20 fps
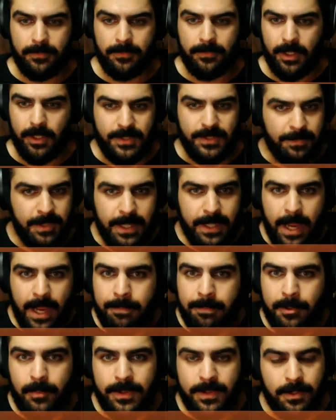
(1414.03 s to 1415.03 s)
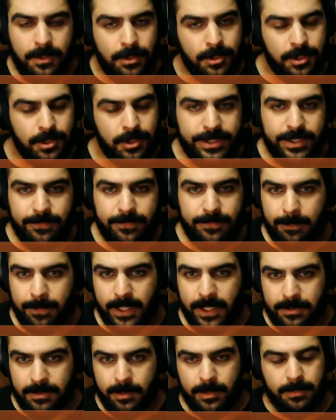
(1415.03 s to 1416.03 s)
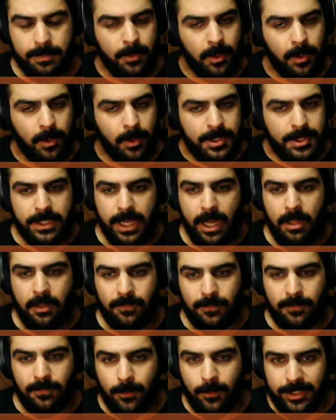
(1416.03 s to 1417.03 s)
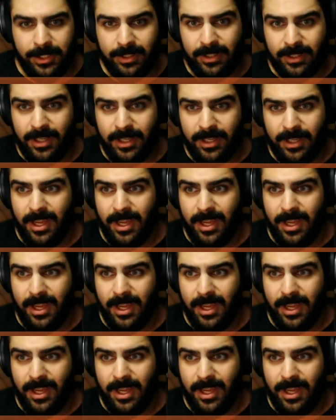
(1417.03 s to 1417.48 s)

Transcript: The same thing happened with the New Jersey Vape, actually, but more so in California.